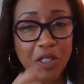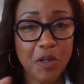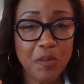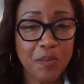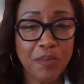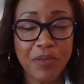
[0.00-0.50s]

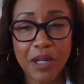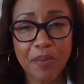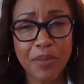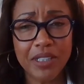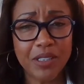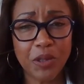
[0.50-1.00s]
I'm not a
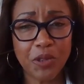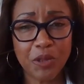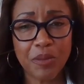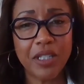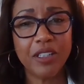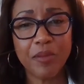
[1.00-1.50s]
big social
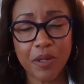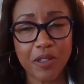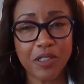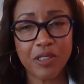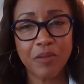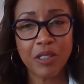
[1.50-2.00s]
media
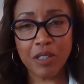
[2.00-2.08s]
person,